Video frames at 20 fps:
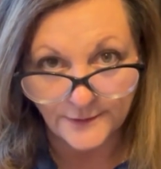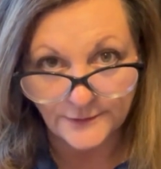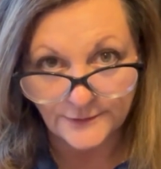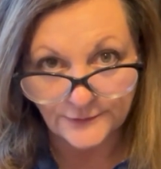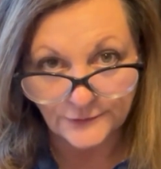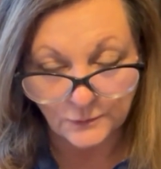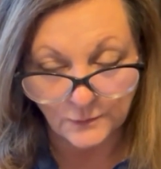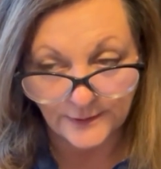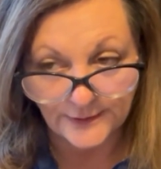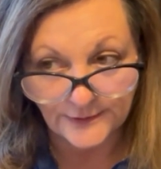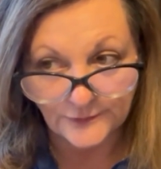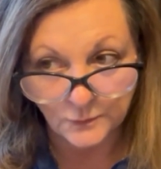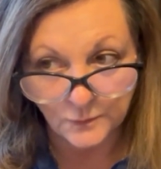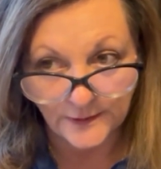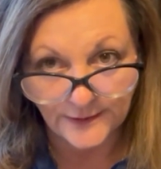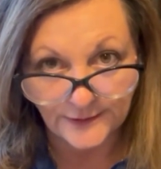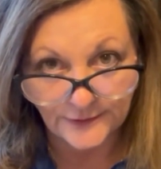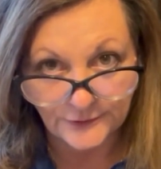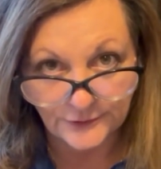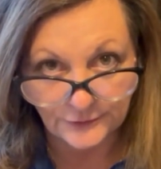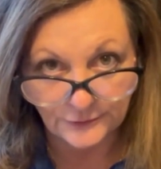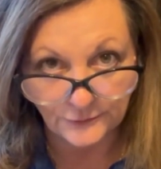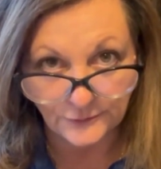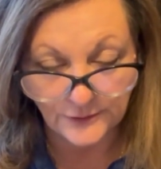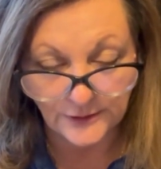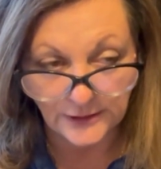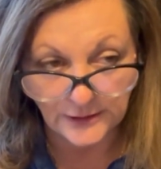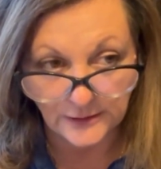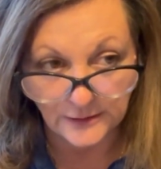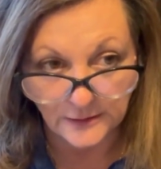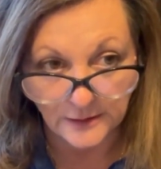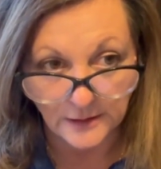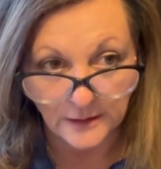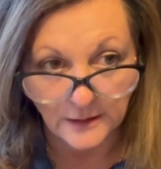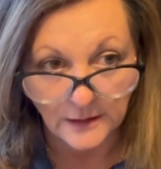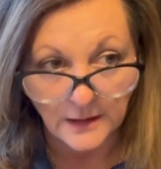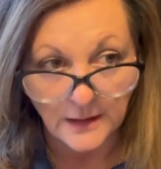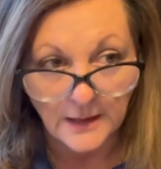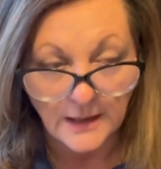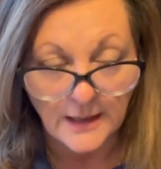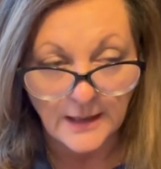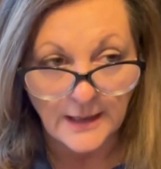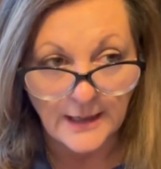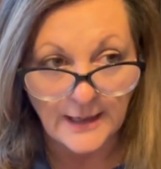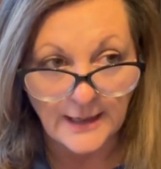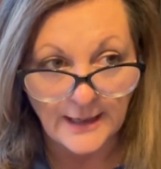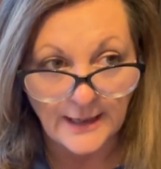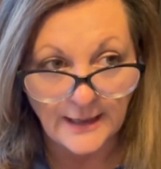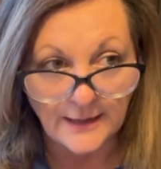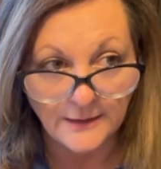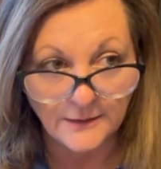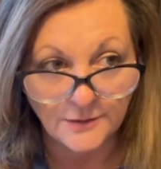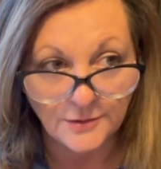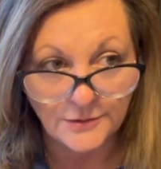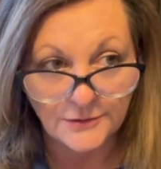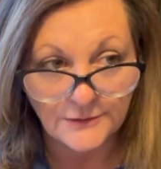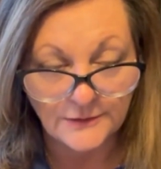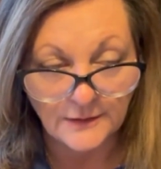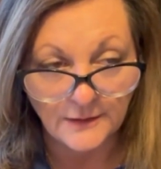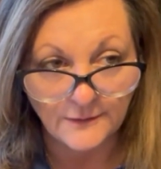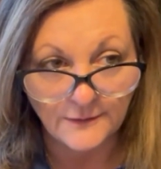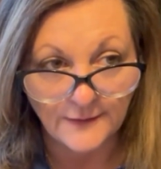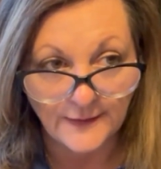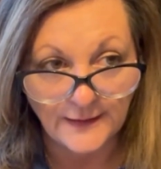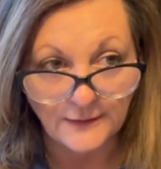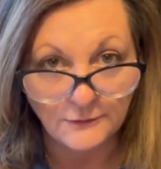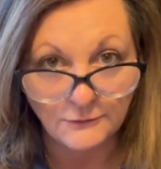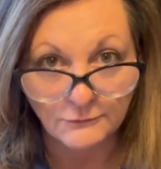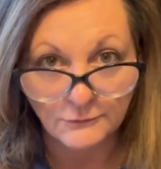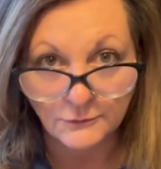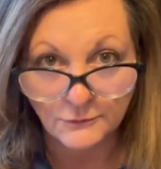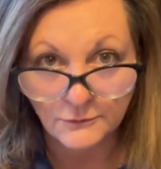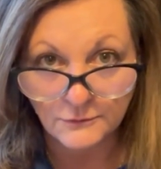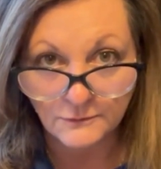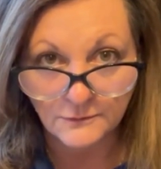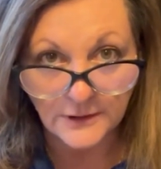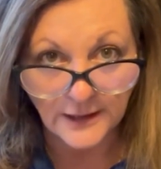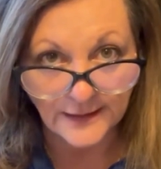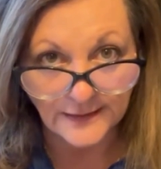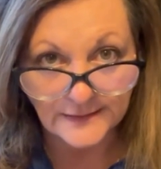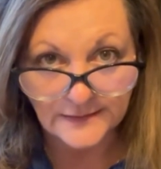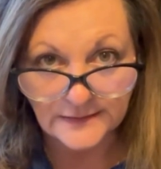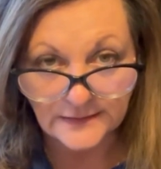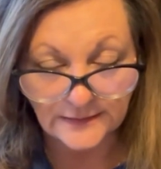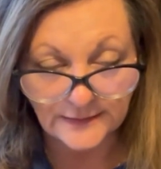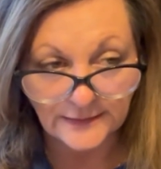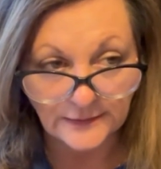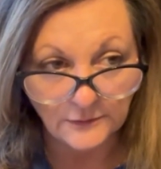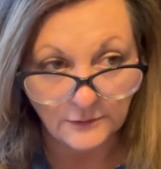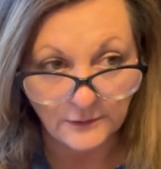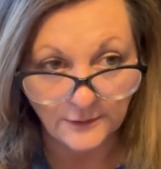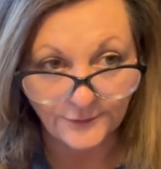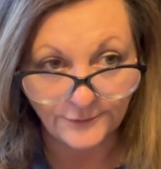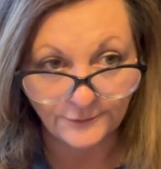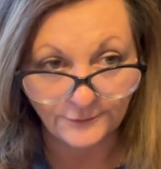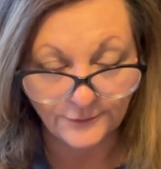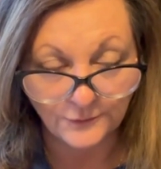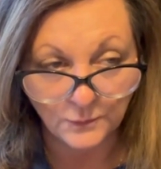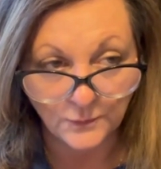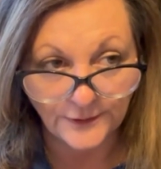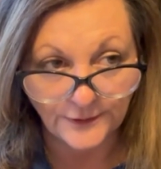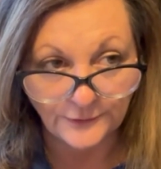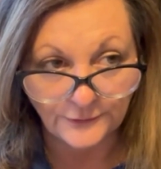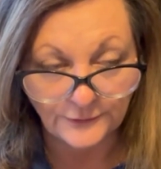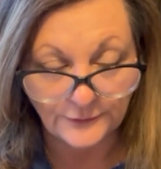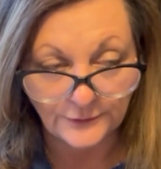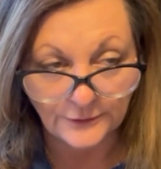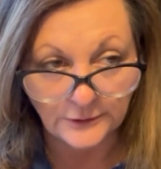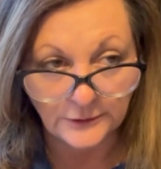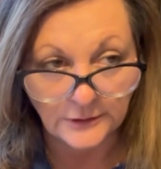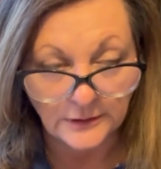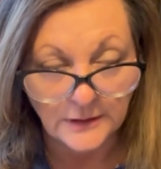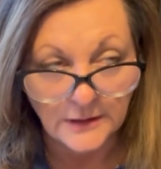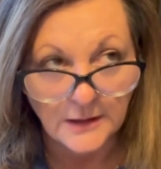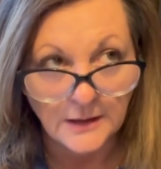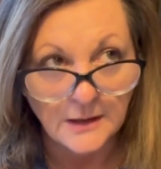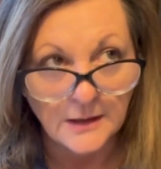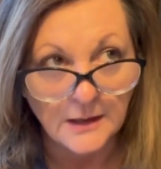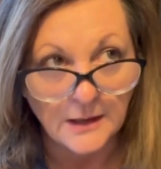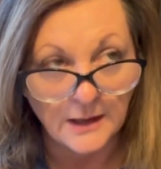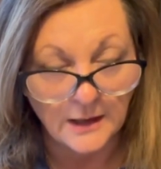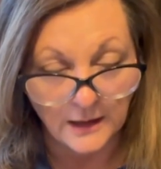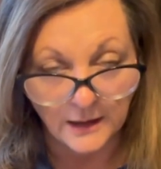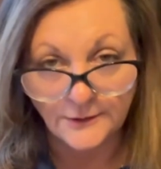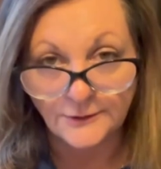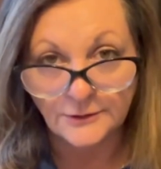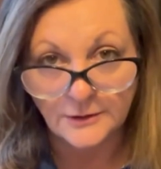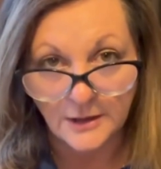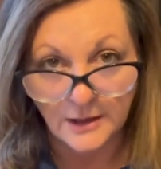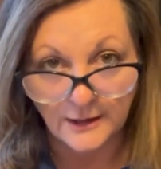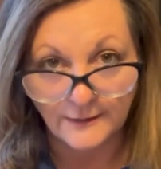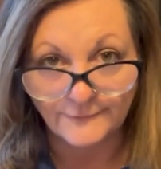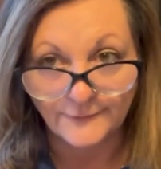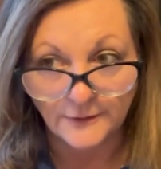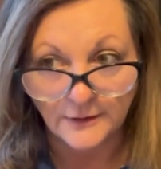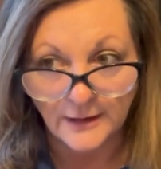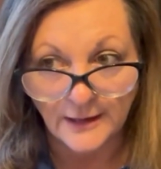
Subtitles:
to 2022 year, and they grew nicely all through the winter under cover.